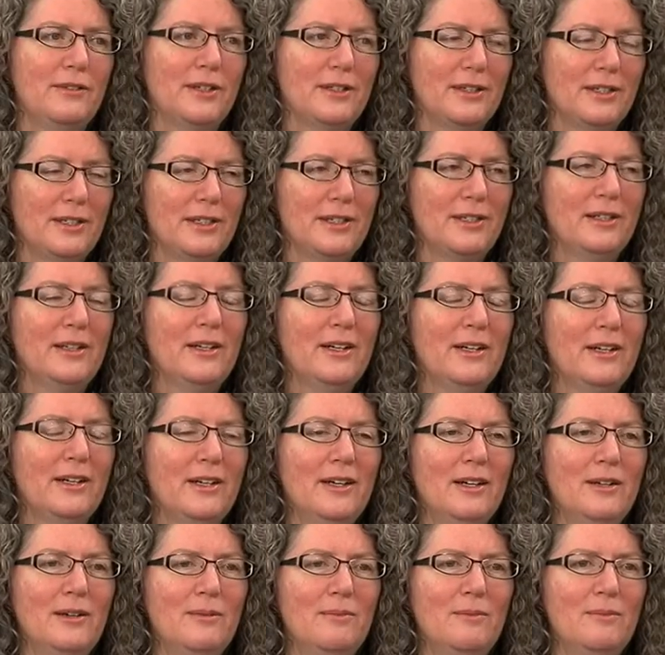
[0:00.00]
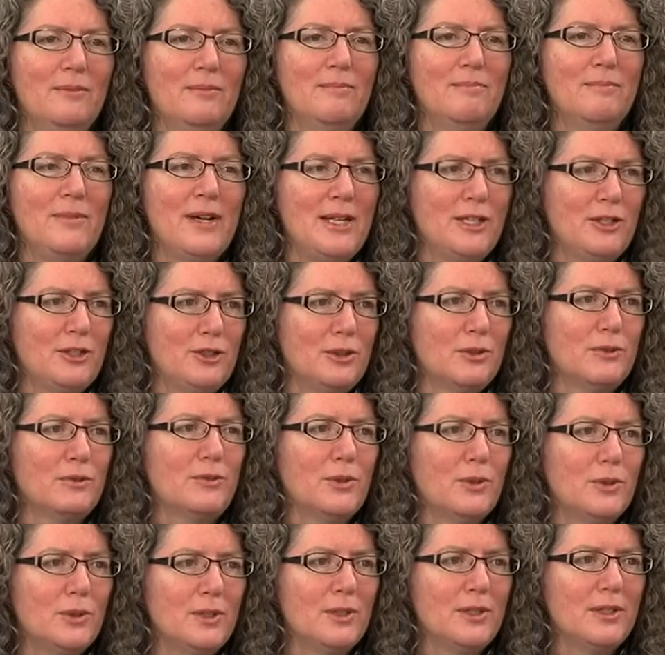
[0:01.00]
very very major
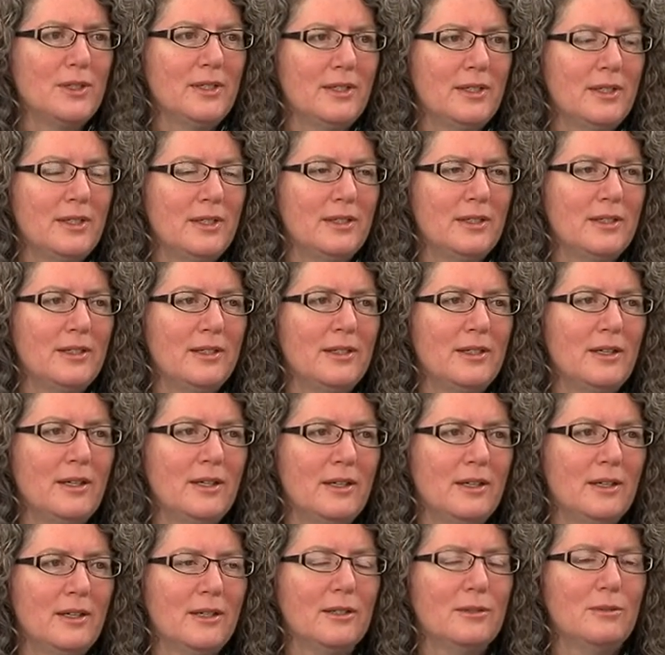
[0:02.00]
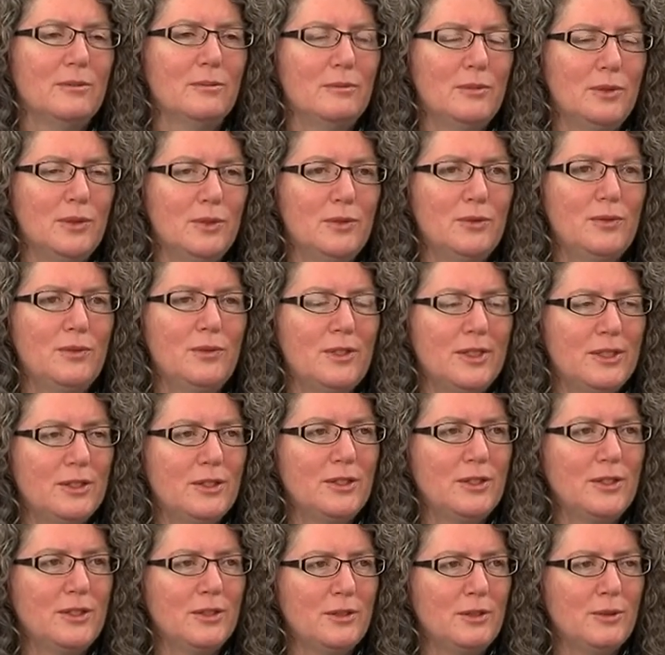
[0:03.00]
role in right. our move
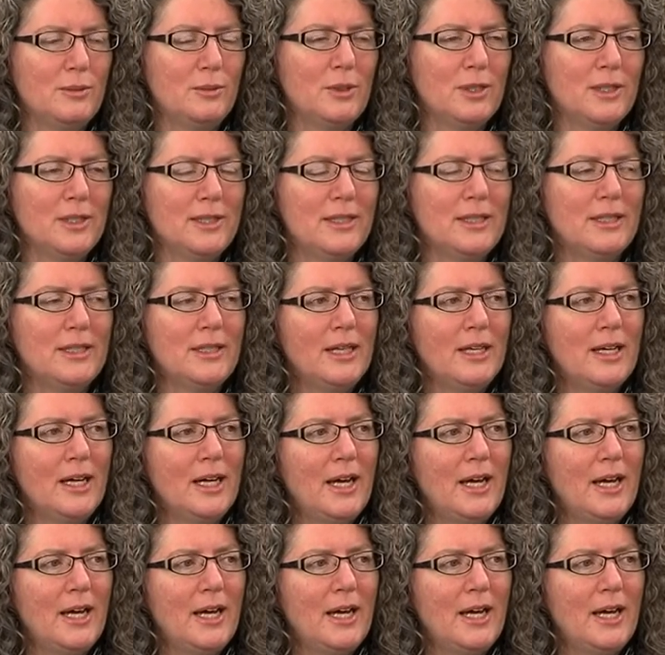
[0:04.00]
into the new building.